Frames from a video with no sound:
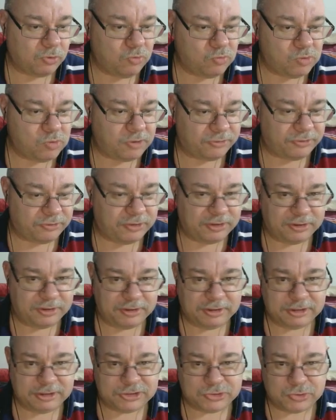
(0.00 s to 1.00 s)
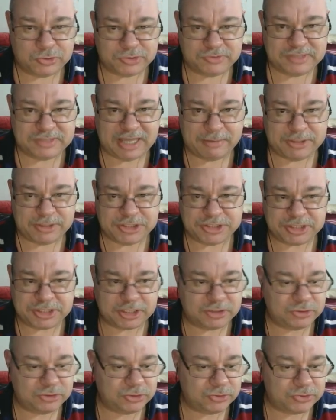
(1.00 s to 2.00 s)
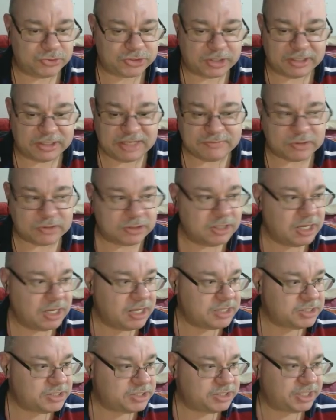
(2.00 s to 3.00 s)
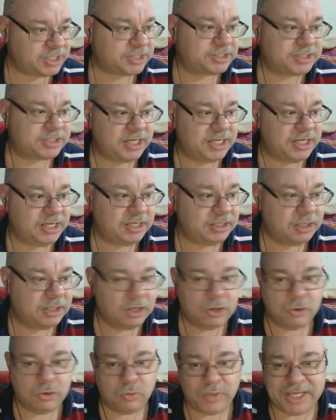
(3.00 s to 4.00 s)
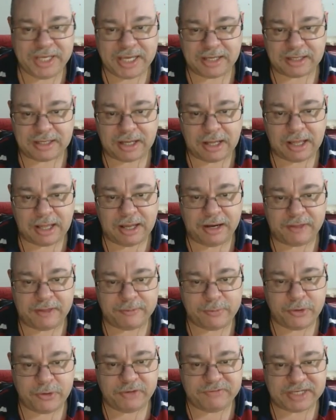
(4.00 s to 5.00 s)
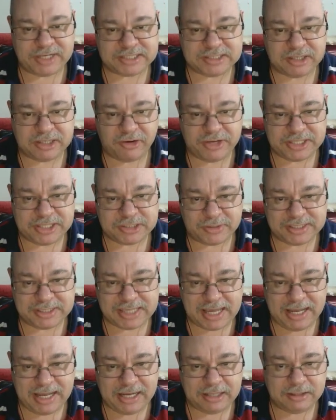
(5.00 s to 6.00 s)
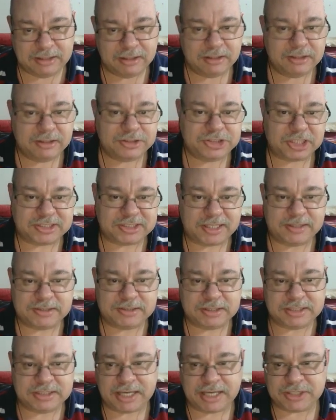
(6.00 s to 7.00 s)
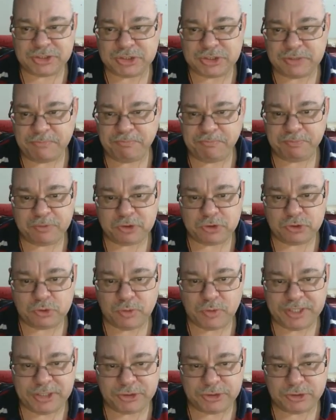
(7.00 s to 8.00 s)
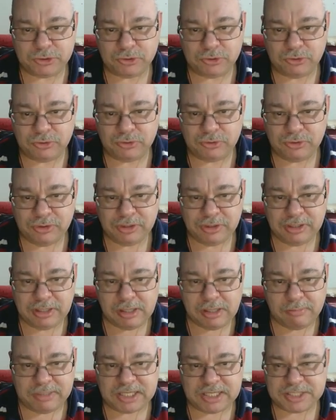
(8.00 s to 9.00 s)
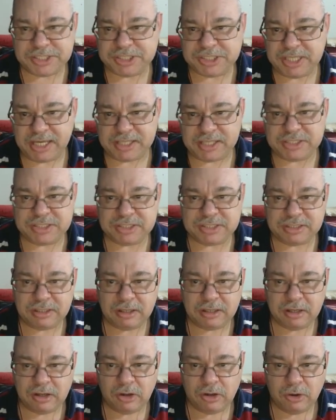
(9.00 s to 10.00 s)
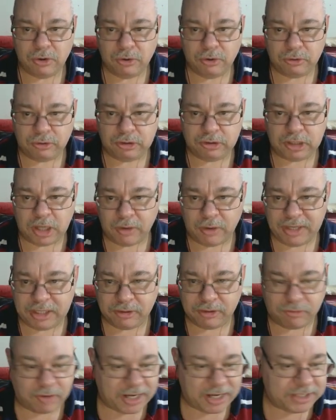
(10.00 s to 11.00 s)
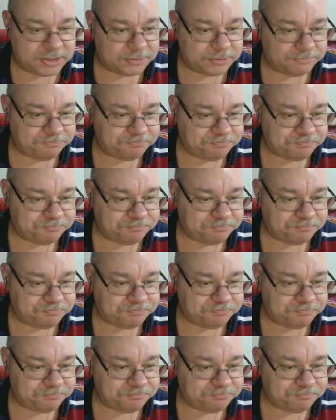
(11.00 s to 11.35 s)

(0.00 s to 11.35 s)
what the sorts of damages it can do. So level 16, we get another point of dexterity. So again, chuck that into dex. 22 plus 6, going great.